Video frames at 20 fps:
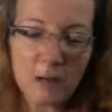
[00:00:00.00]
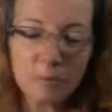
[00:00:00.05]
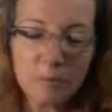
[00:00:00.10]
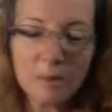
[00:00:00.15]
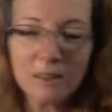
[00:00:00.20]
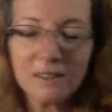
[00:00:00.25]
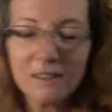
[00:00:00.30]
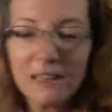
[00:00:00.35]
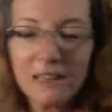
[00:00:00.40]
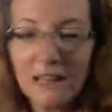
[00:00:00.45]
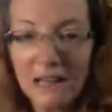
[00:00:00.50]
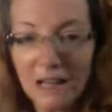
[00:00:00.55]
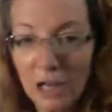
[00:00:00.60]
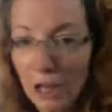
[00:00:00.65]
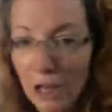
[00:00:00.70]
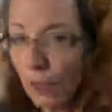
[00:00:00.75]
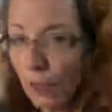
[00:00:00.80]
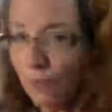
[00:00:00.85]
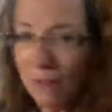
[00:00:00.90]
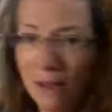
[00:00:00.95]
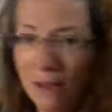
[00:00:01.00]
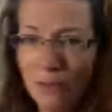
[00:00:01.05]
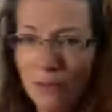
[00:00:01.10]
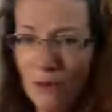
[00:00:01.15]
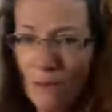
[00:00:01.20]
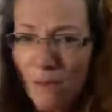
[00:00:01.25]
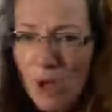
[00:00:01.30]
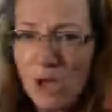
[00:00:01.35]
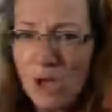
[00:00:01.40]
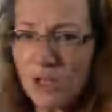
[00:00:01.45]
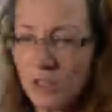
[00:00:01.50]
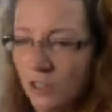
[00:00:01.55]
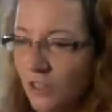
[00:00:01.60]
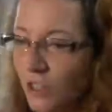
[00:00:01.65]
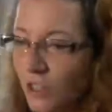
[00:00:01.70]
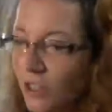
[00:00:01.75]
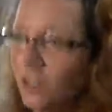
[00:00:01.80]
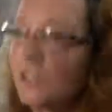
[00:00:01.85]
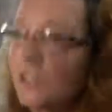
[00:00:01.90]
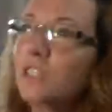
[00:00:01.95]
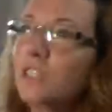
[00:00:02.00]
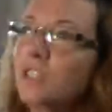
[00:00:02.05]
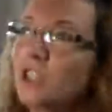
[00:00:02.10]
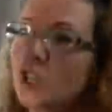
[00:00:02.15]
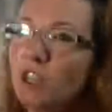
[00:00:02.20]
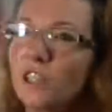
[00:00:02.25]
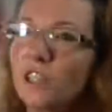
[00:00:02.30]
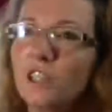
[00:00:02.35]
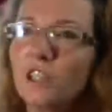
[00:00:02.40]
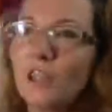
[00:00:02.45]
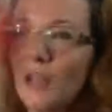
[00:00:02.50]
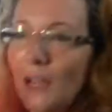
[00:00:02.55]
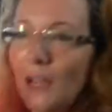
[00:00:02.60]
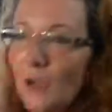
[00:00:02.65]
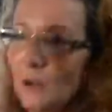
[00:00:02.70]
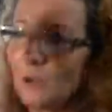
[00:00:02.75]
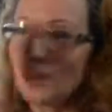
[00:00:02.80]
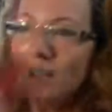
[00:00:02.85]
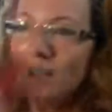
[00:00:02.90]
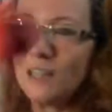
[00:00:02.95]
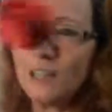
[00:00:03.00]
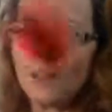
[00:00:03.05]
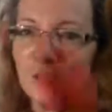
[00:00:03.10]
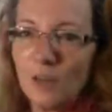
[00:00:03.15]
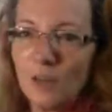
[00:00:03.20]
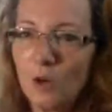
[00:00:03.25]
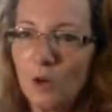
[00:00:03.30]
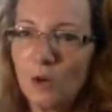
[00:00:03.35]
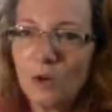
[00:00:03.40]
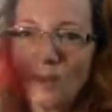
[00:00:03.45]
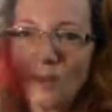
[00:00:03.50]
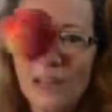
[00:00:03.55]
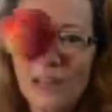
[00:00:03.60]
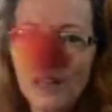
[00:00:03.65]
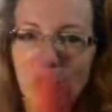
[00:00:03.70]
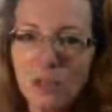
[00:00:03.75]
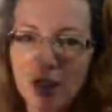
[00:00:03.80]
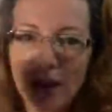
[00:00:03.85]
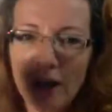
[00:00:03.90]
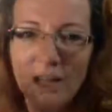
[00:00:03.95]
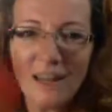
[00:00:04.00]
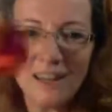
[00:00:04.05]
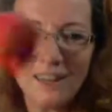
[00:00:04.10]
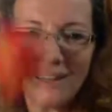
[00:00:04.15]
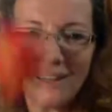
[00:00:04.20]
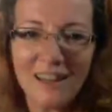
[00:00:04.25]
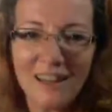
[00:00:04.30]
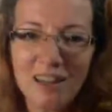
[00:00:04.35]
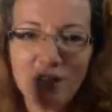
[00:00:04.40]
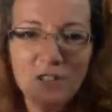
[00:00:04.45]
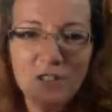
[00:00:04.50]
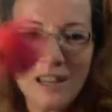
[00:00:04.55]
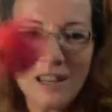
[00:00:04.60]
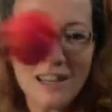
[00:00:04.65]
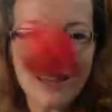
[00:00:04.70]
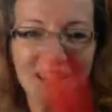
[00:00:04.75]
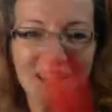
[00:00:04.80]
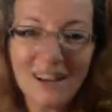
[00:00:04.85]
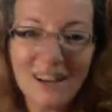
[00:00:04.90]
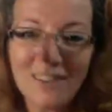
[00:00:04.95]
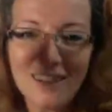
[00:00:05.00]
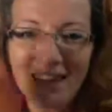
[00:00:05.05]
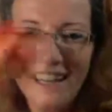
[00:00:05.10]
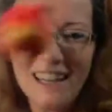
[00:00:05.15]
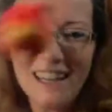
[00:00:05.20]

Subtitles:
but my three balls will just juggle you out. There you go. Entertaining, right?